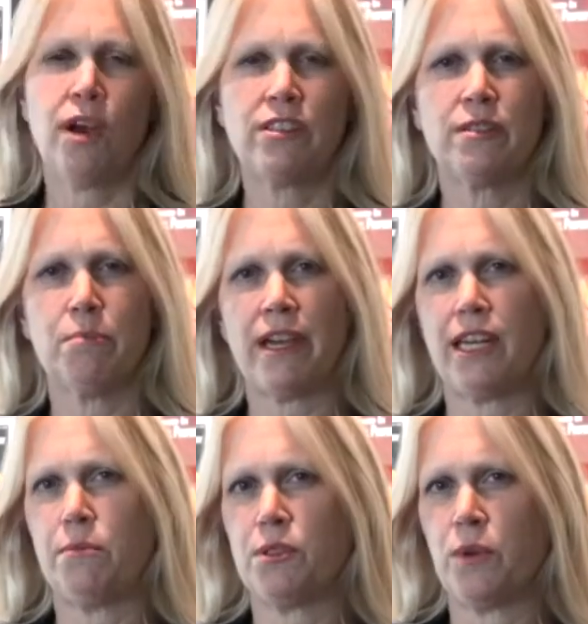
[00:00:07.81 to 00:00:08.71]
Welcome, my
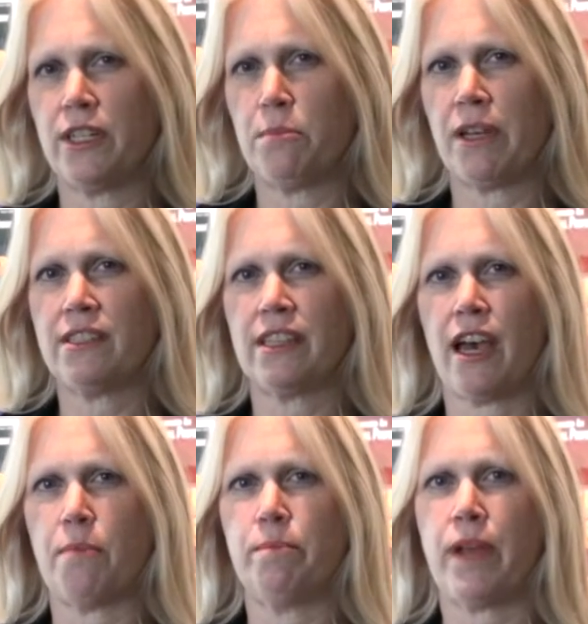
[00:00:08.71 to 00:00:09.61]
name is Wendy
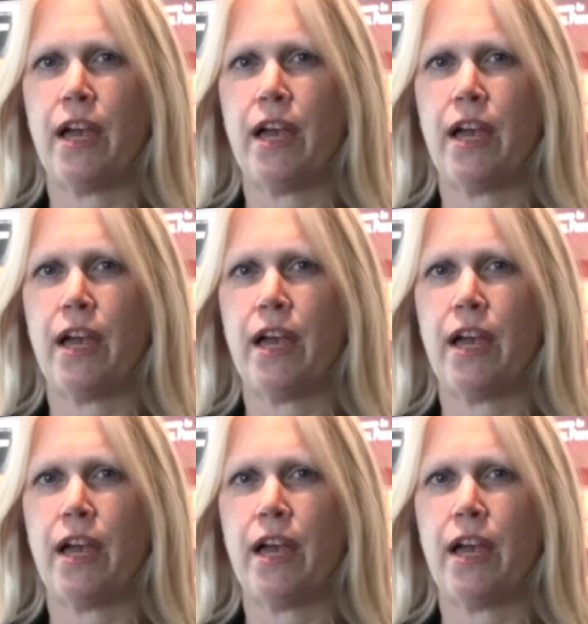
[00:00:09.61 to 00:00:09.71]
Buskop.